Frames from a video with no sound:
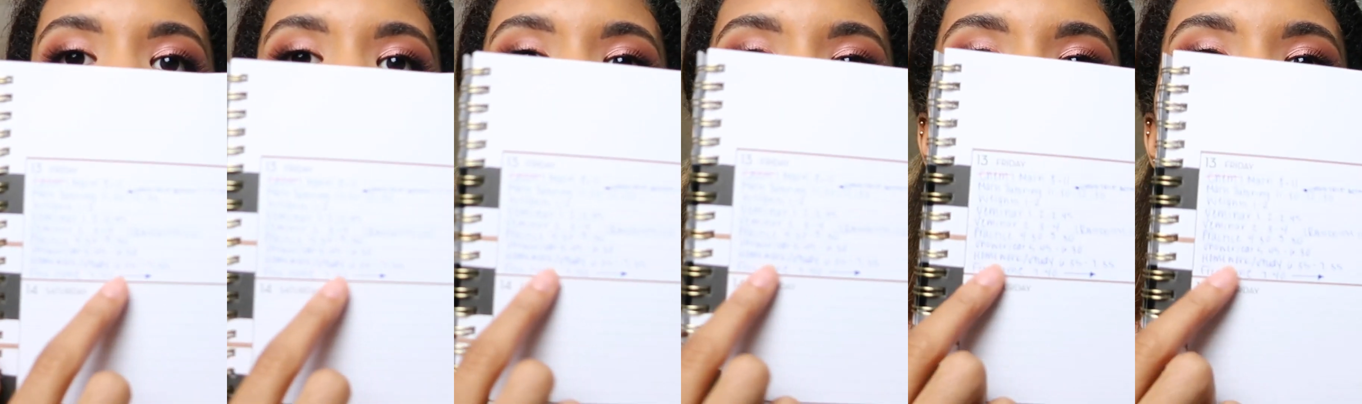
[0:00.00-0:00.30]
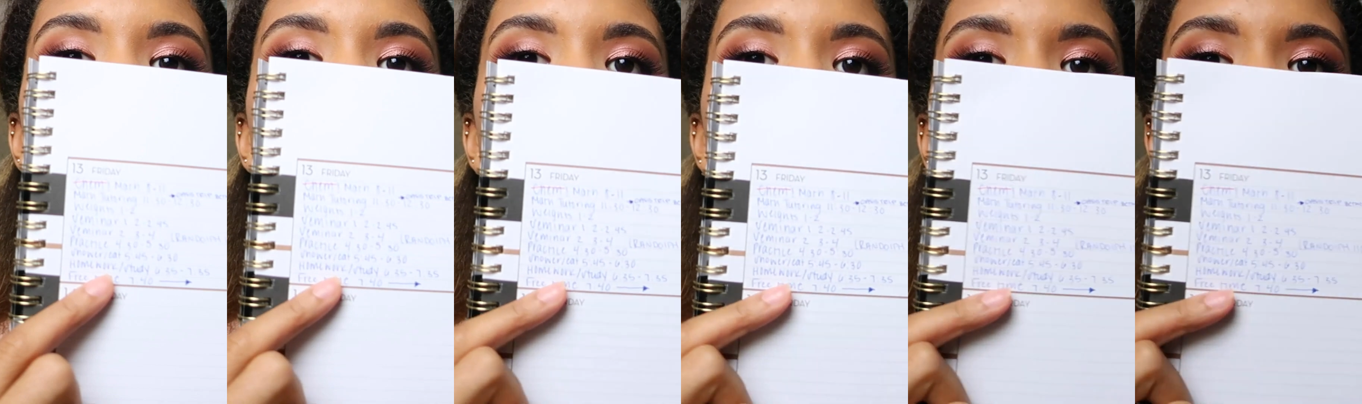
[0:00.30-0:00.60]

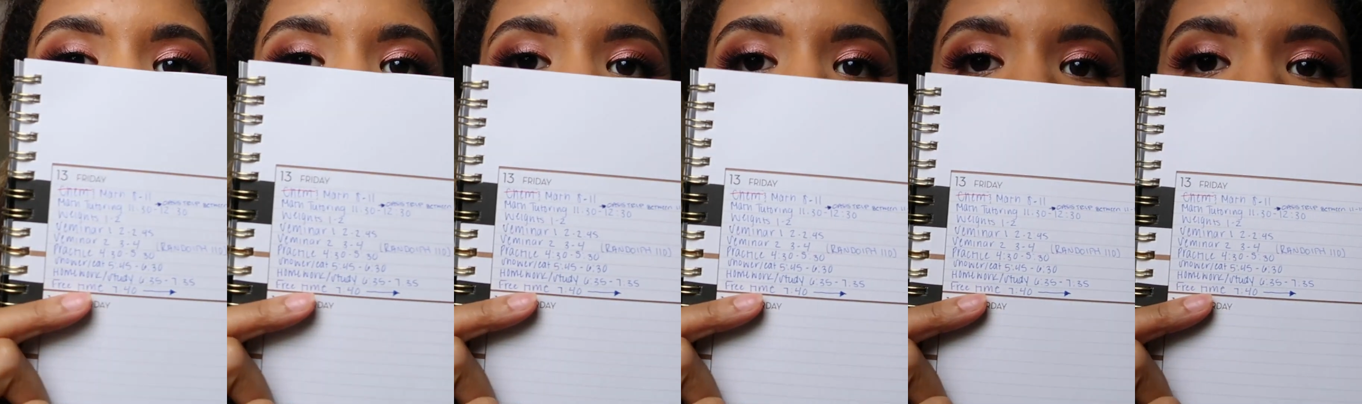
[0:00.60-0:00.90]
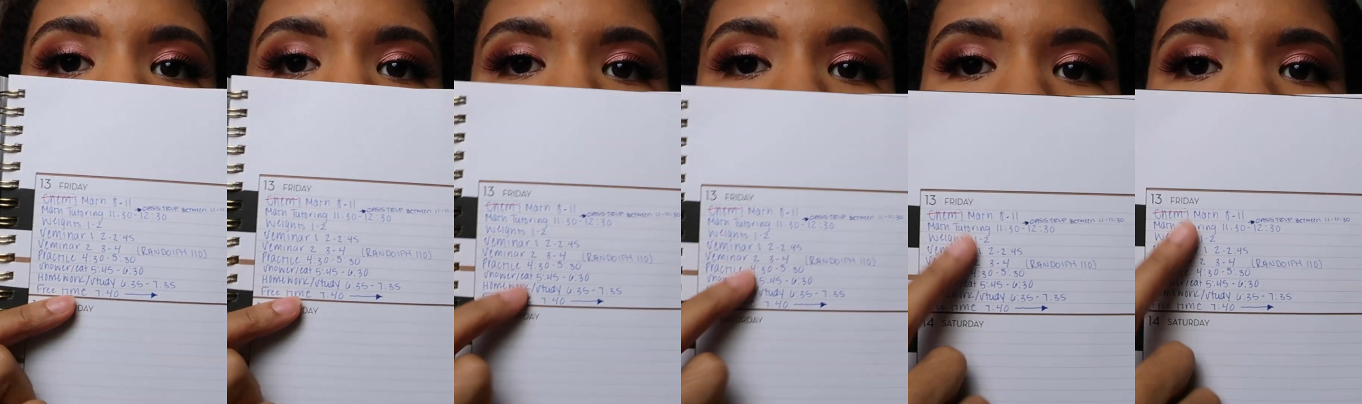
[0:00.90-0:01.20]
I don't know if you can
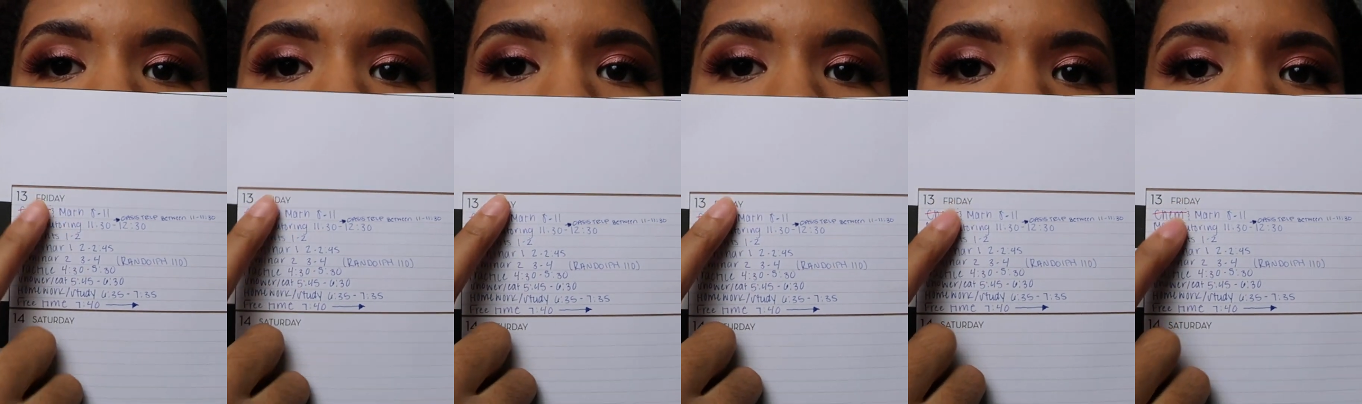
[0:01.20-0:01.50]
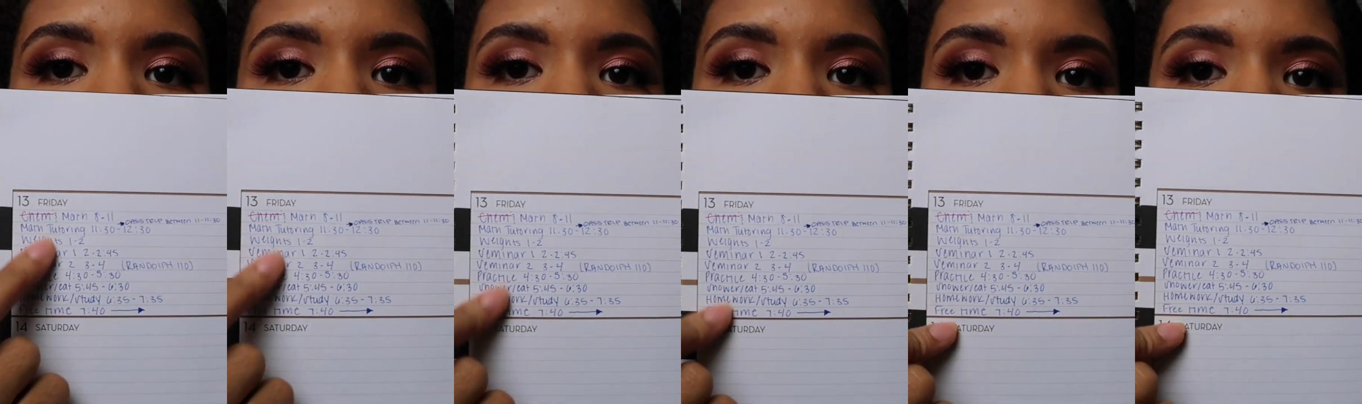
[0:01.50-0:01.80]
tell. Like
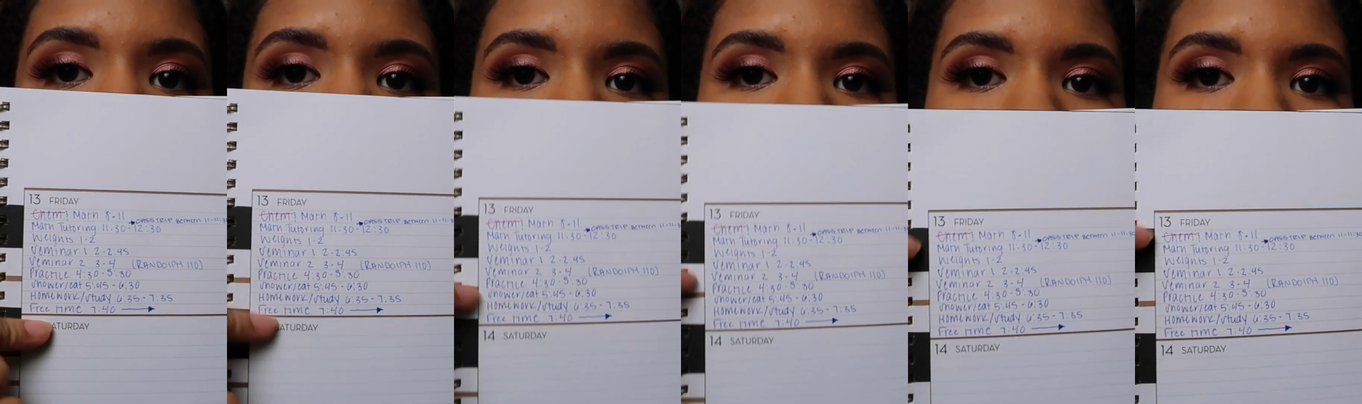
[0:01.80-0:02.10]
I would write